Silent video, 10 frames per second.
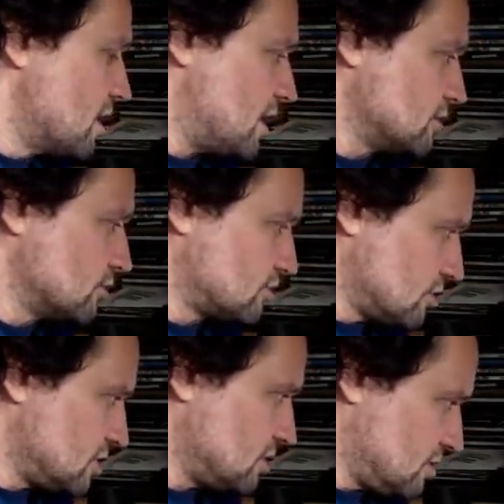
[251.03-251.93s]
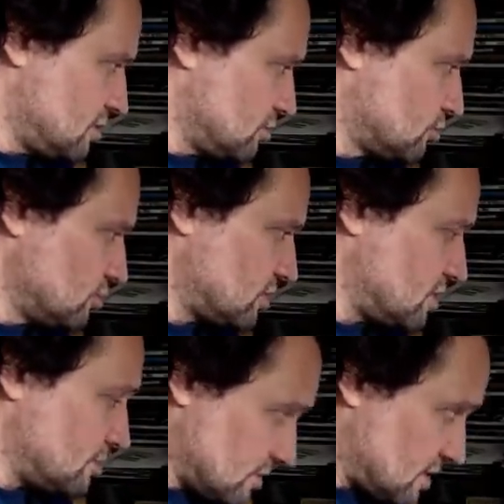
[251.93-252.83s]
I don't do it
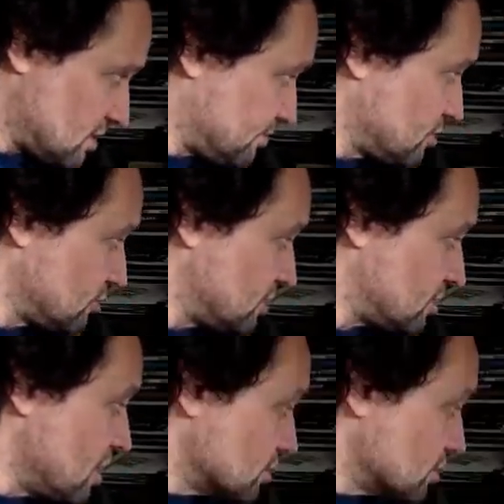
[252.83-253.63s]
here, but I'll explain you later.